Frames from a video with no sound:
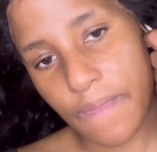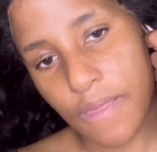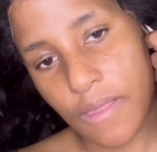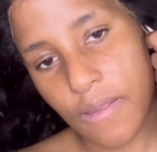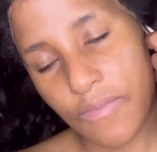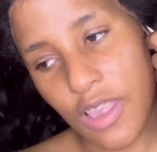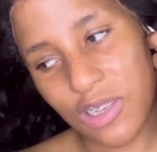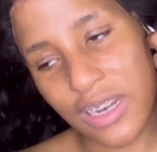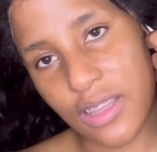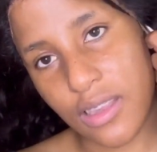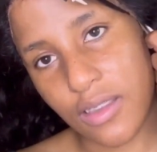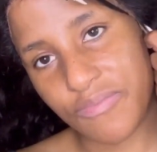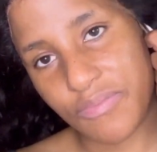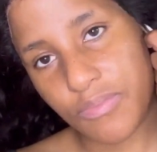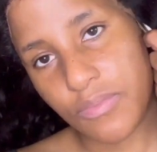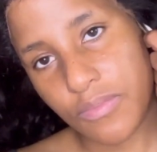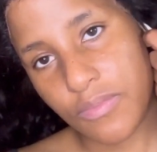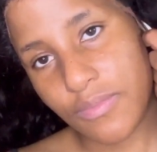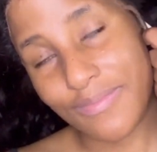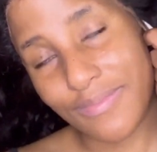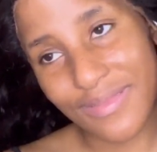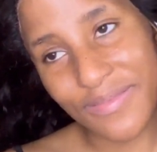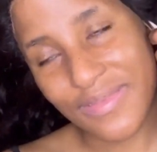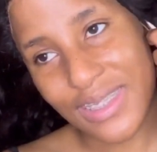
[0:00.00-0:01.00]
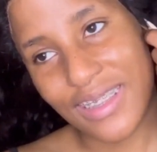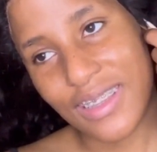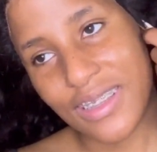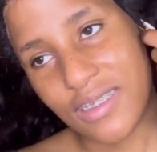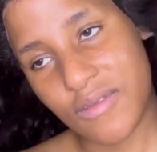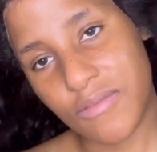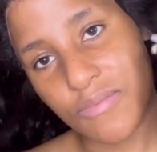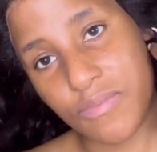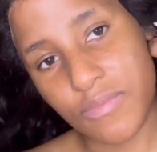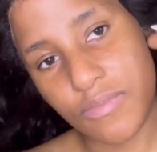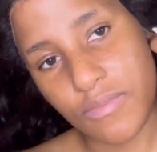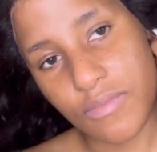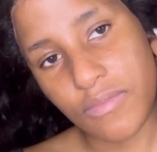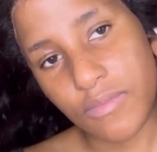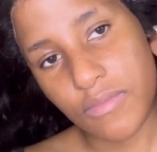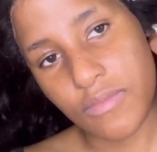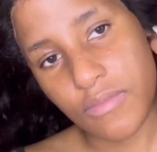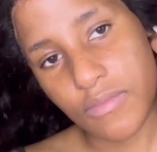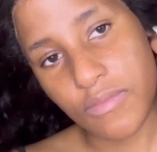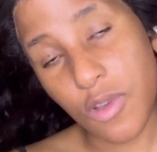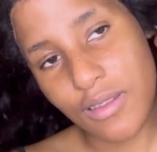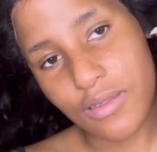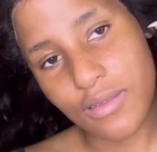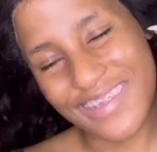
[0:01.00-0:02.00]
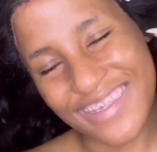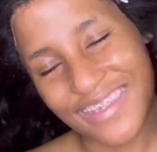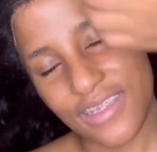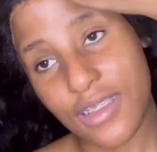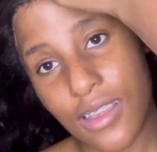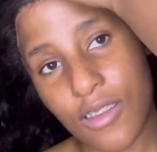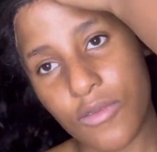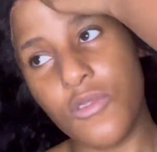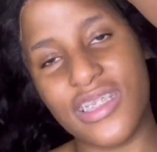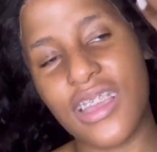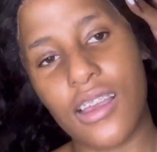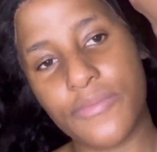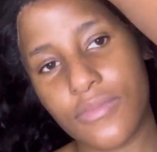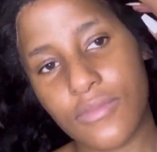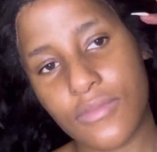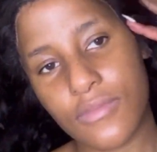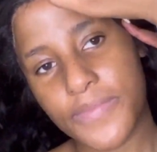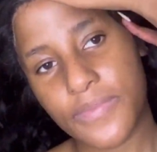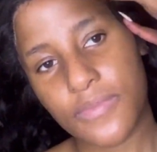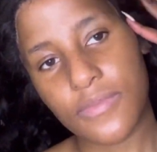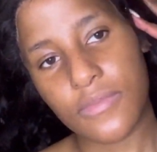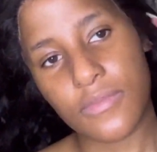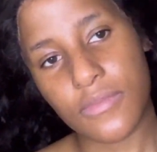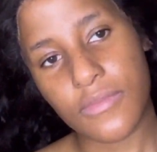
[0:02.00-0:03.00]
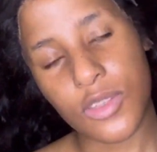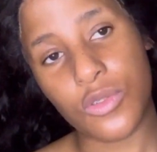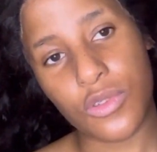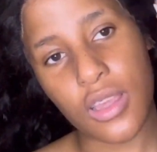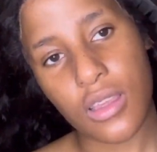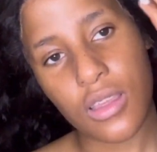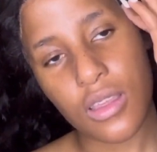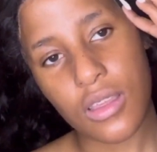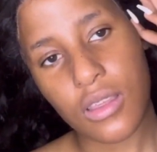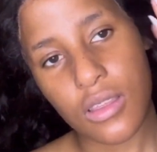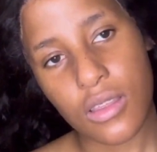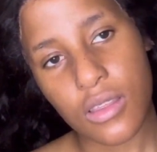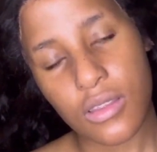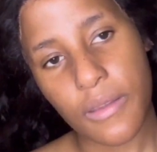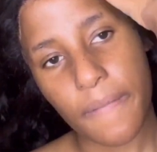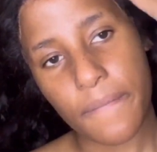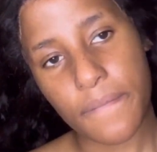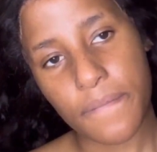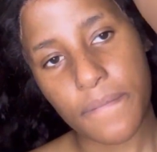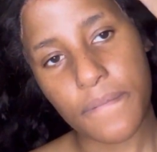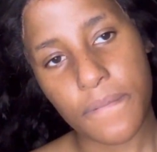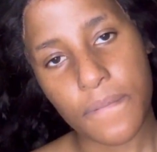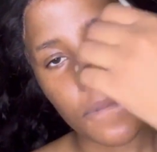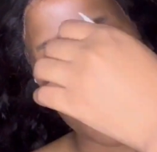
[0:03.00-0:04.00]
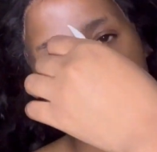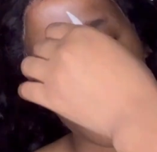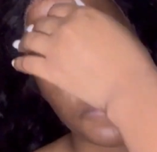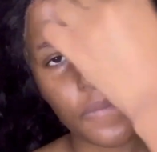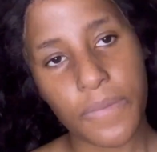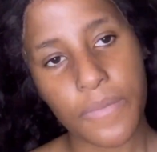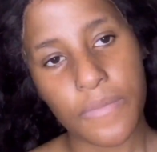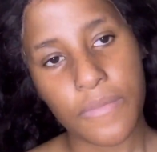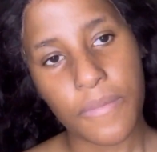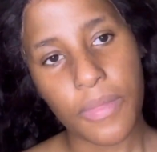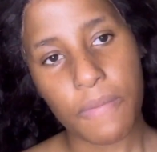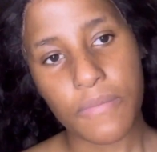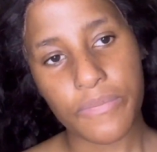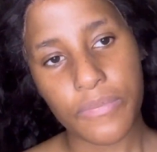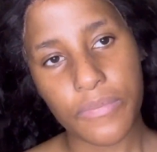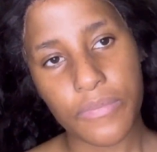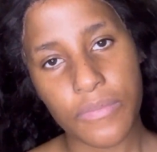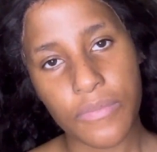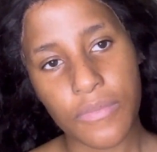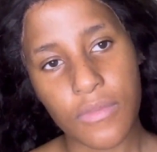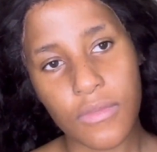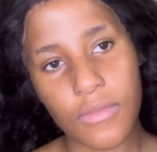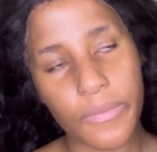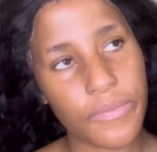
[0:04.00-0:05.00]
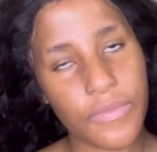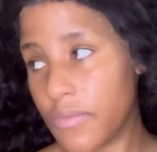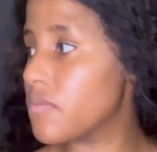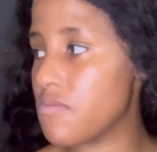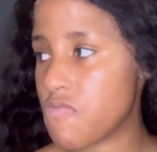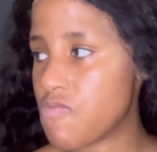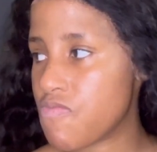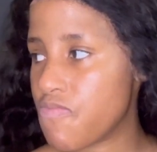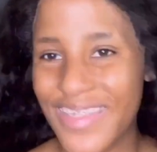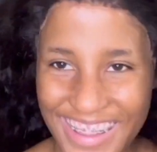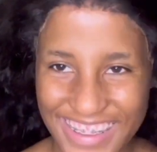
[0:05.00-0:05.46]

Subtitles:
Every time I let you in, you leave me bruised and bleeding. If you really love me,